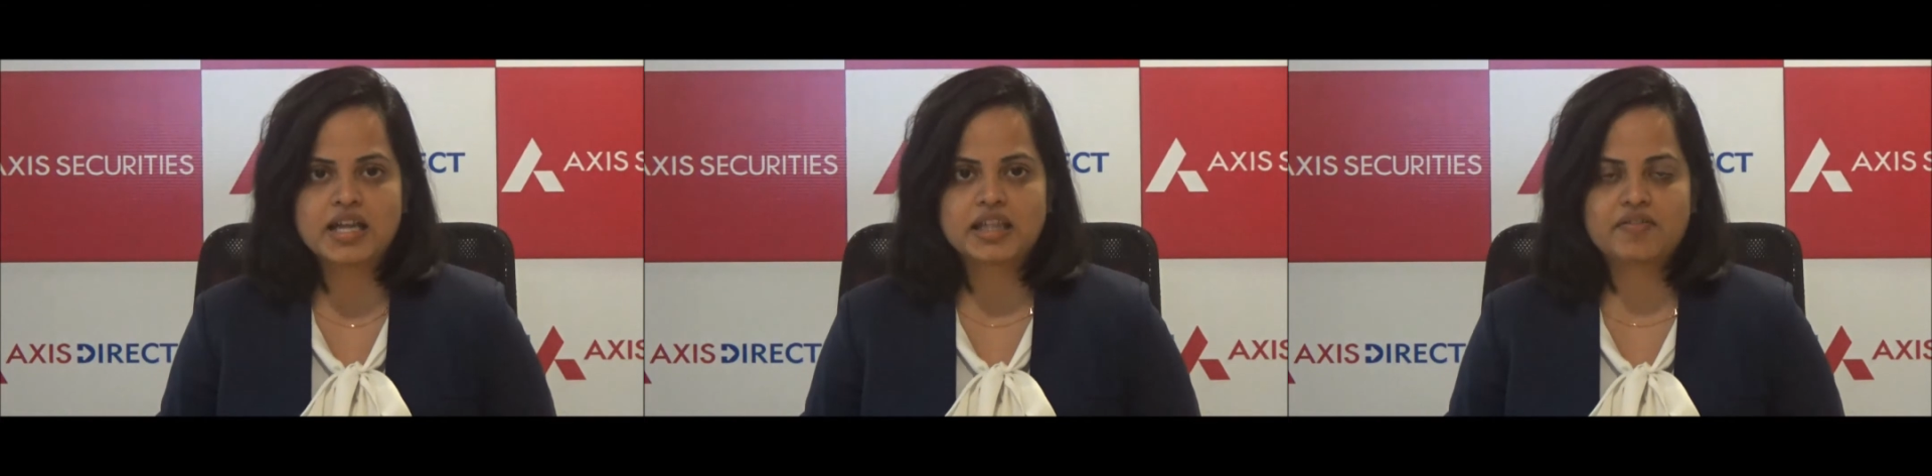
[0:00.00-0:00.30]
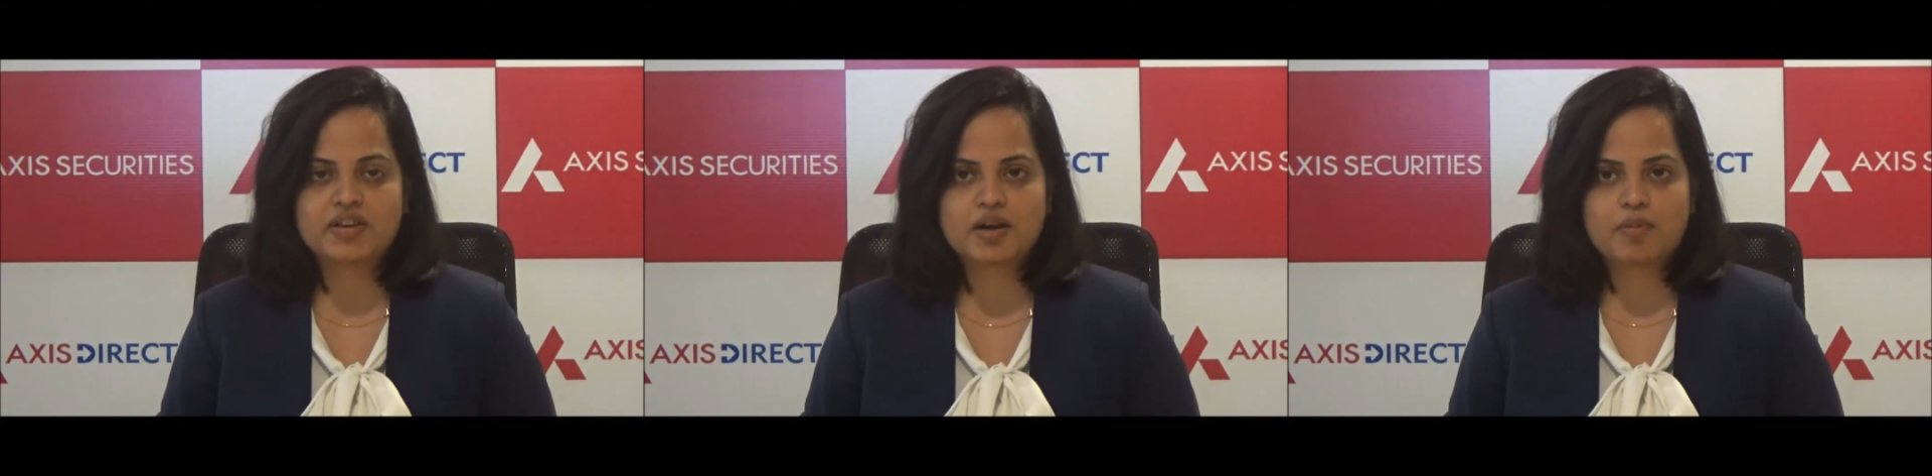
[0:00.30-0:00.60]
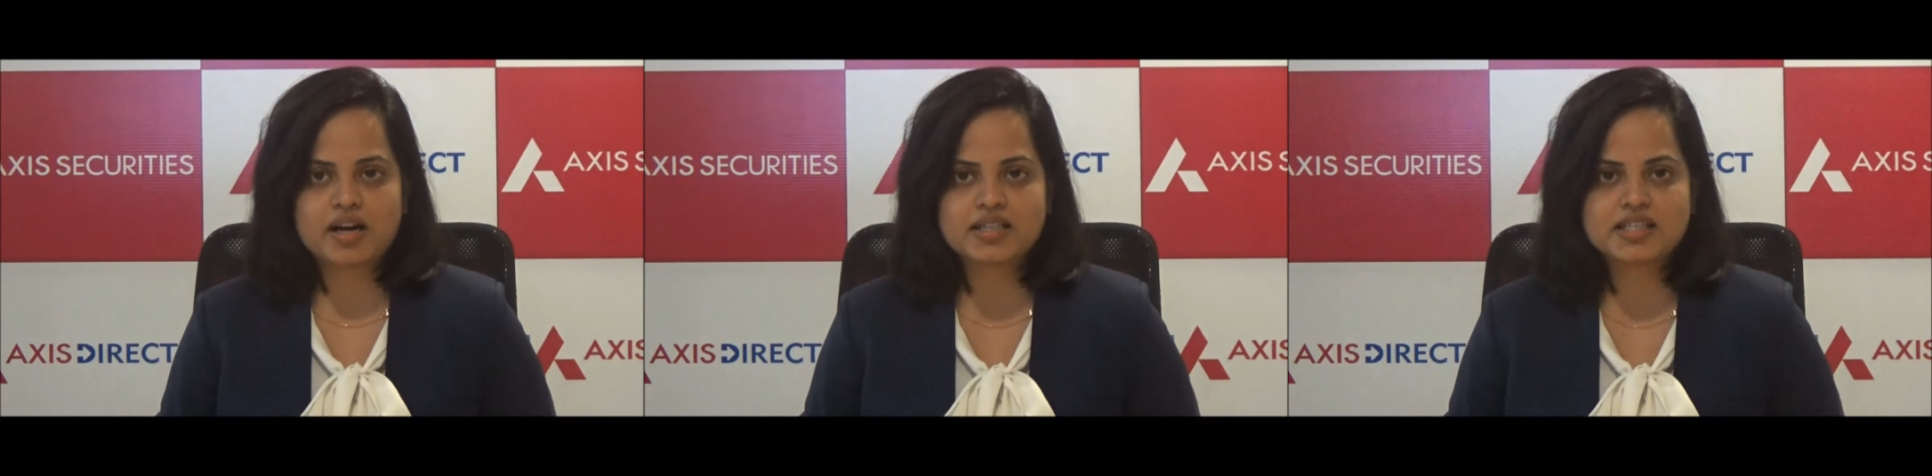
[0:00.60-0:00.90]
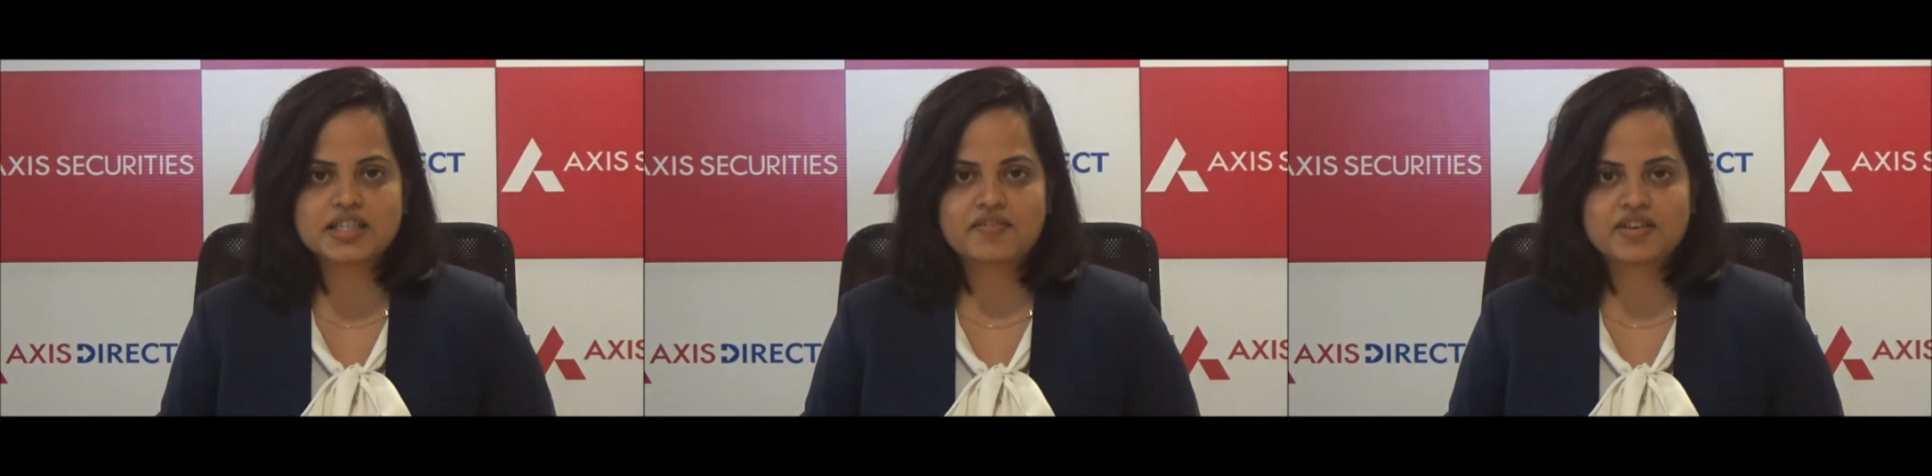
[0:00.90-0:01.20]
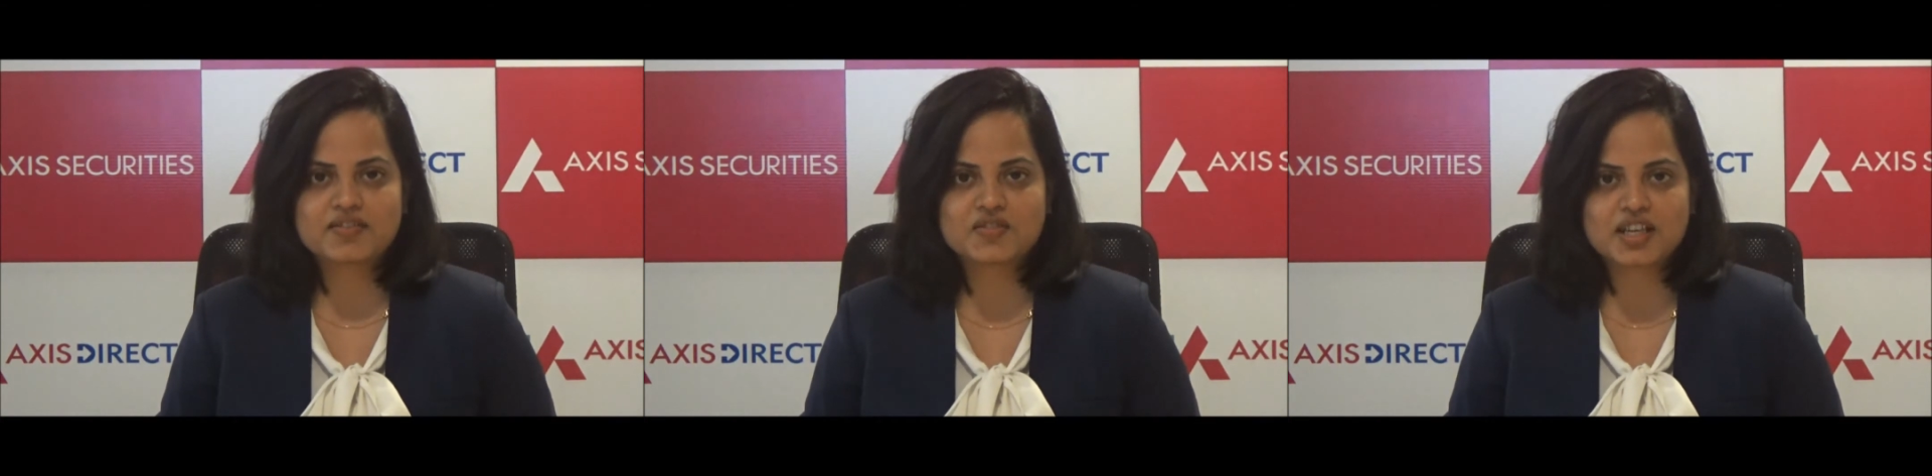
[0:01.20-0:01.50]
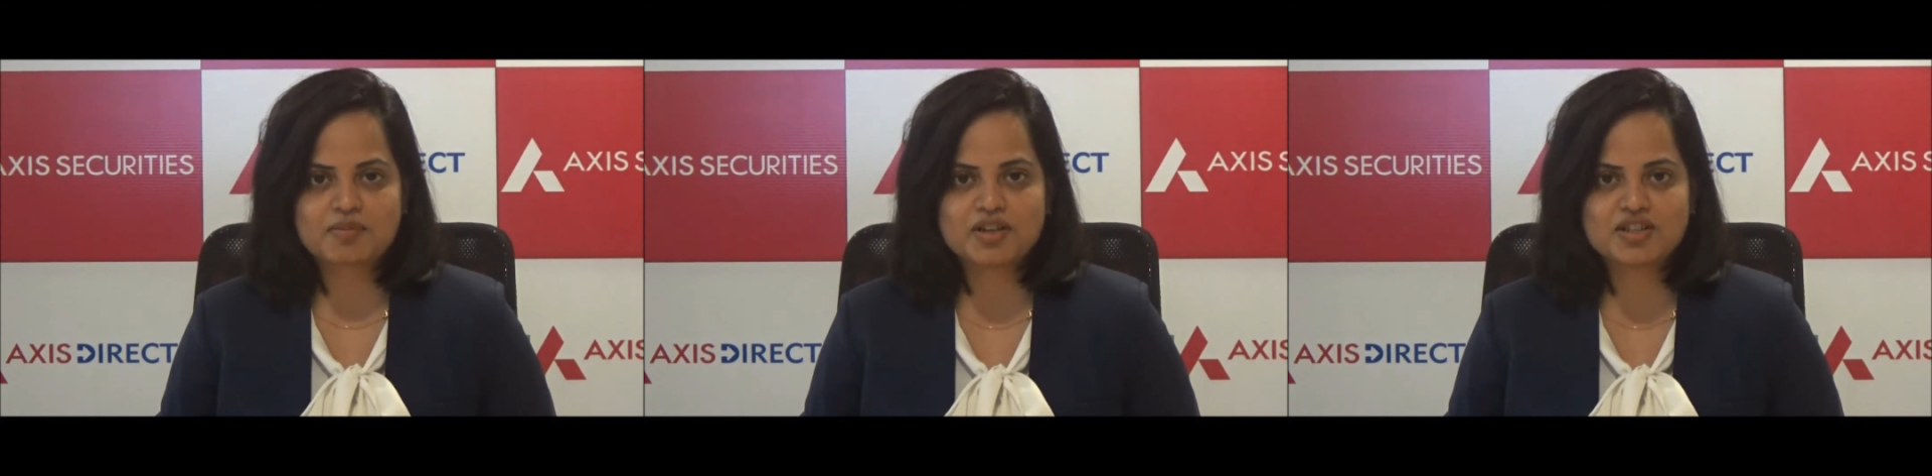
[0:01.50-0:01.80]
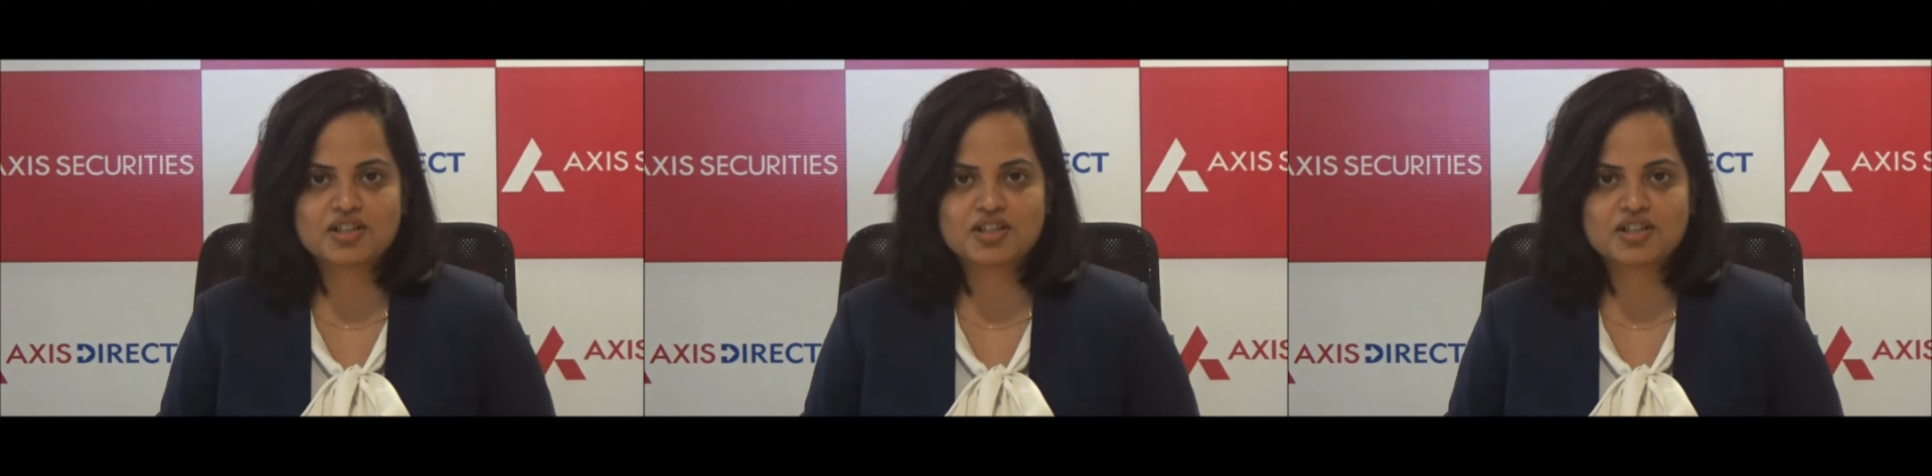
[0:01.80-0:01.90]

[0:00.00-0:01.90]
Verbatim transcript: They were net buyers in derivative segment to